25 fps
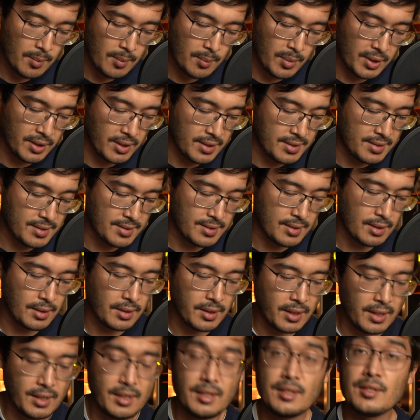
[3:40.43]
but this is a
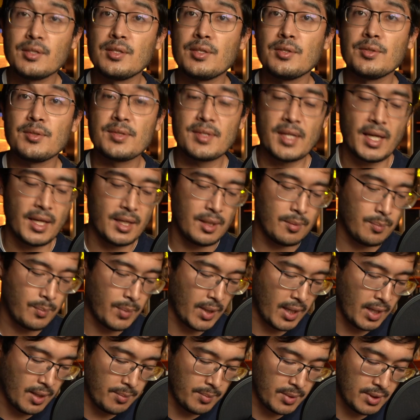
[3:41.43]
leading two-sided
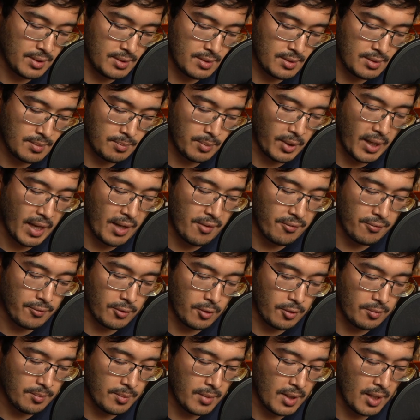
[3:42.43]
payments
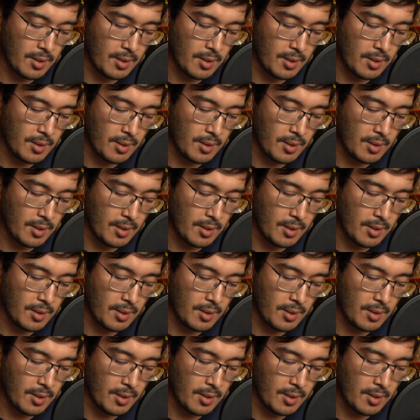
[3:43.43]
platform